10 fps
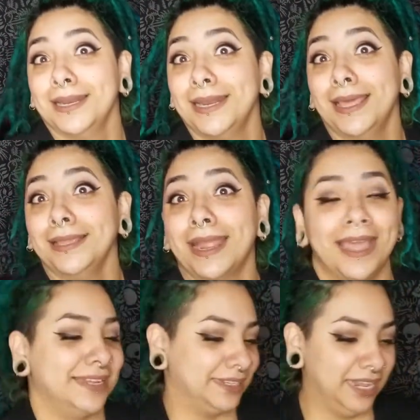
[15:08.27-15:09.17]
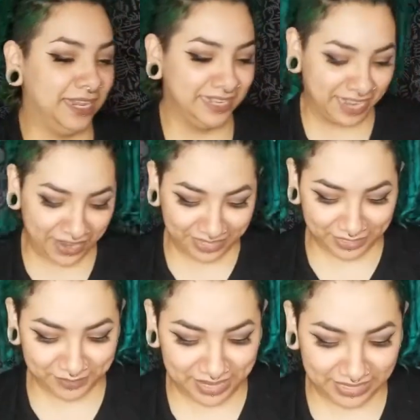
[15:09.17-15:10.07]
another hat. Now I do
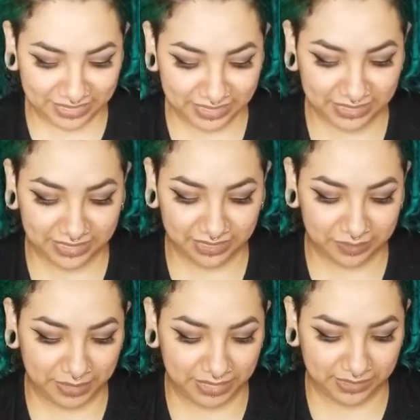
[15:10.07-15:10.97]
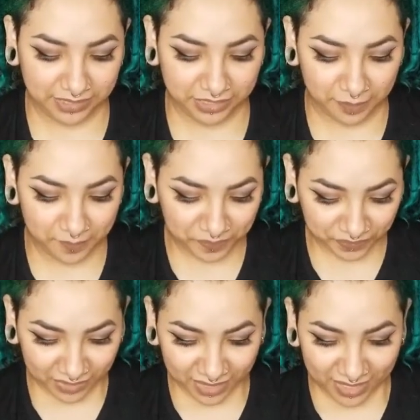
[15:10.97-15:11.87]
make these to sell in my Etsy shop.
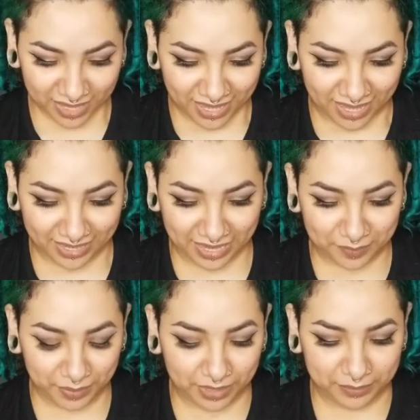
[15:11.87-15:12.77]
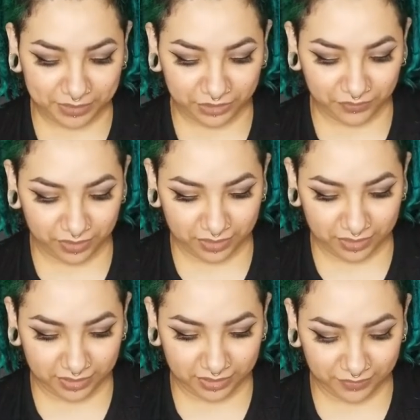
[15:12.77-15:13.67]
And I had bought a bunch of
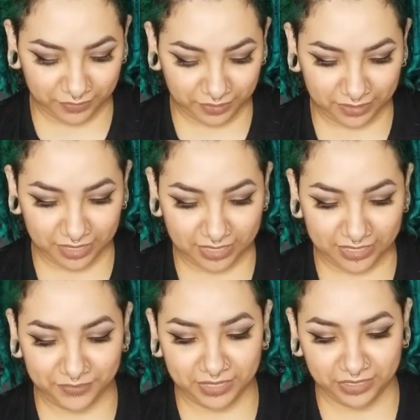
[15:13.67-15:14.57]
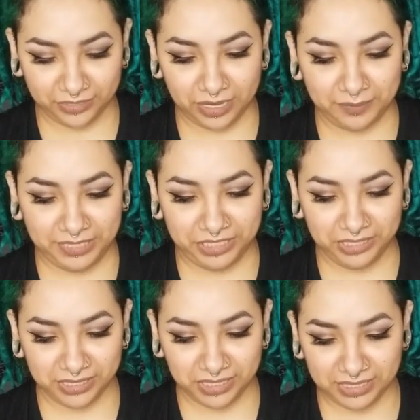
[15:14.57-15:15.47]
yarn for a lot of different color combinations
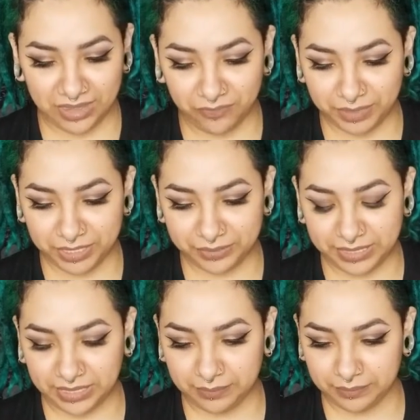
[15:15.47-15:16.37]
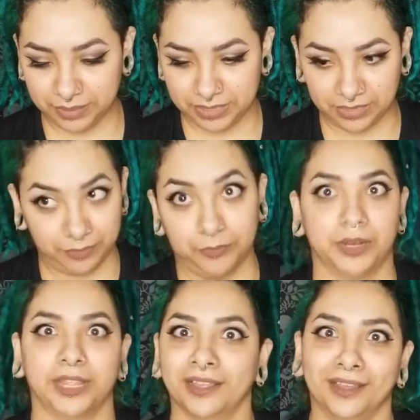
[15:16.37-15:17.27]
and just haven't been doing them because I've been
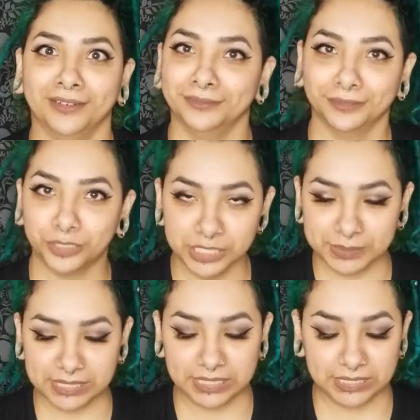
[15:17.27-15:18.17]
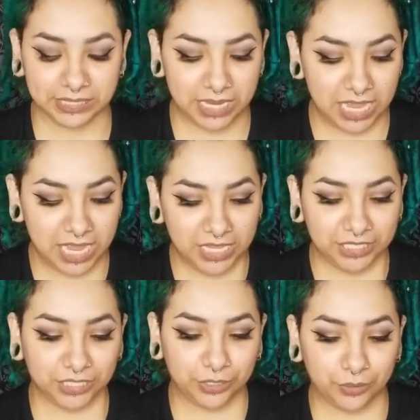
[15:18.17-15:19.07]
working on Christmas things.
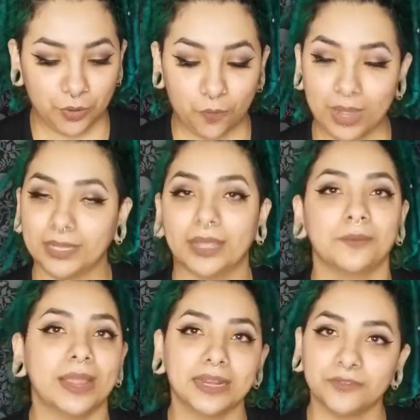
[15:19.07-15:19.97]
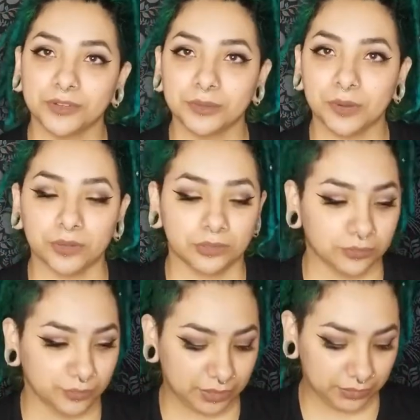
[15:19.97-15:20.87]
So while I waited for the poll
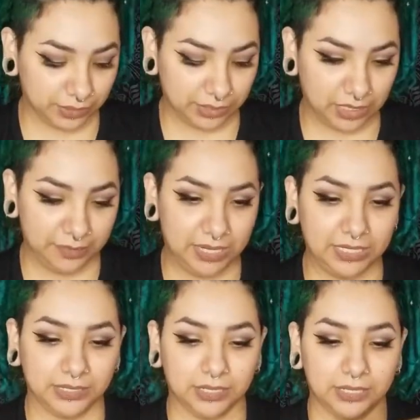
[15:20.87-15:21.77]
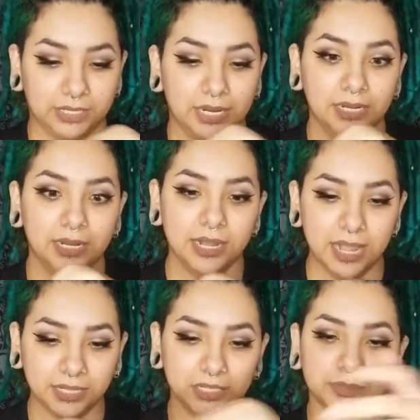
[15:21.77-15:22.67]
results to come in, I started
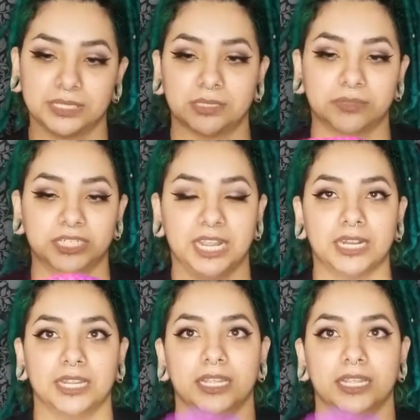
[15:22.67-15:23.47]
another Twisted Witch hat